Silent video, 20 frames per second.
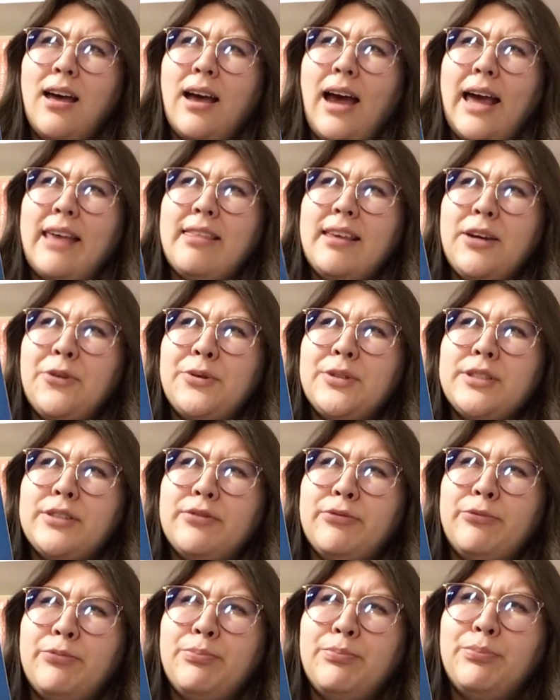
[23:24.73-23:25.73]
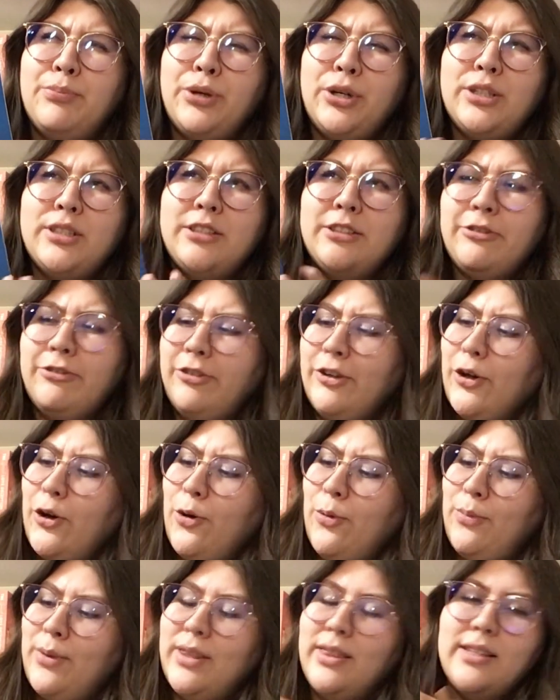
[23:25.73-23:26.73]
I think it was book to
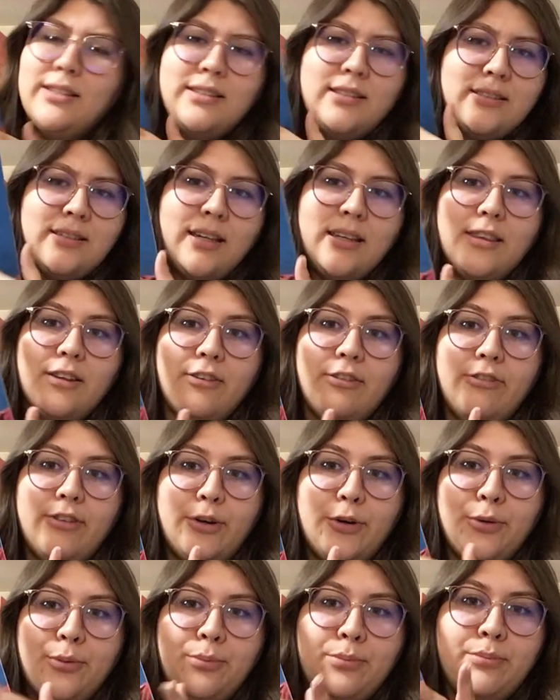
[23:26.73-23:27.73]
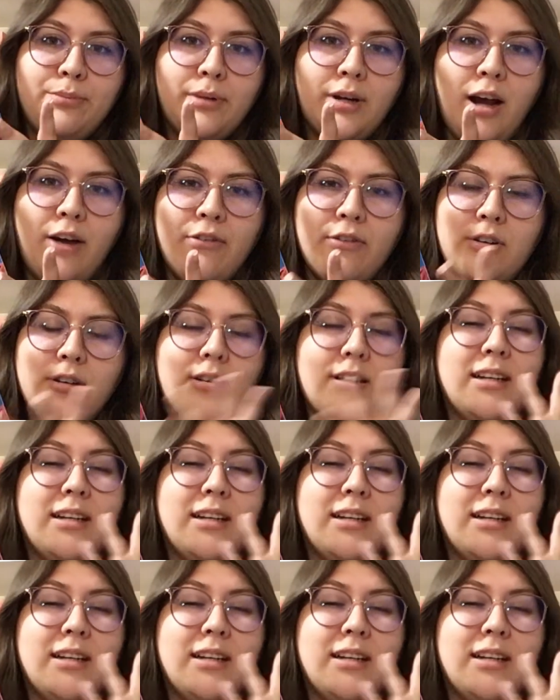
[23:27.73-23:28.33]
film, and this is like the film cover.